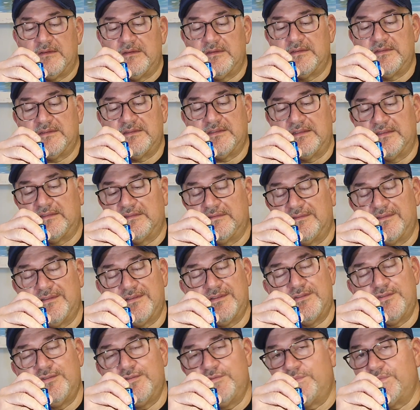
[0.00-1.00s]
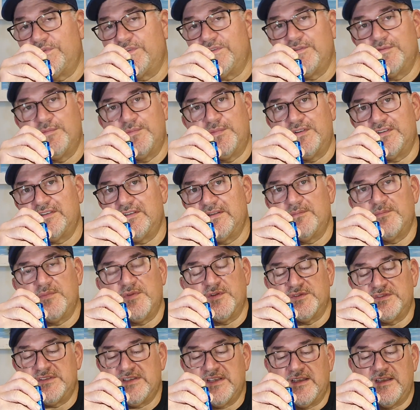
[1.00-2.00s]
It's a super
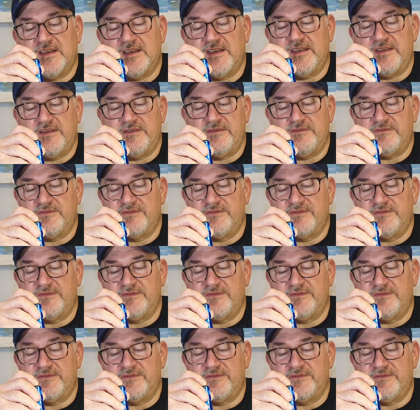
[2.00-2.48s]
simple tie.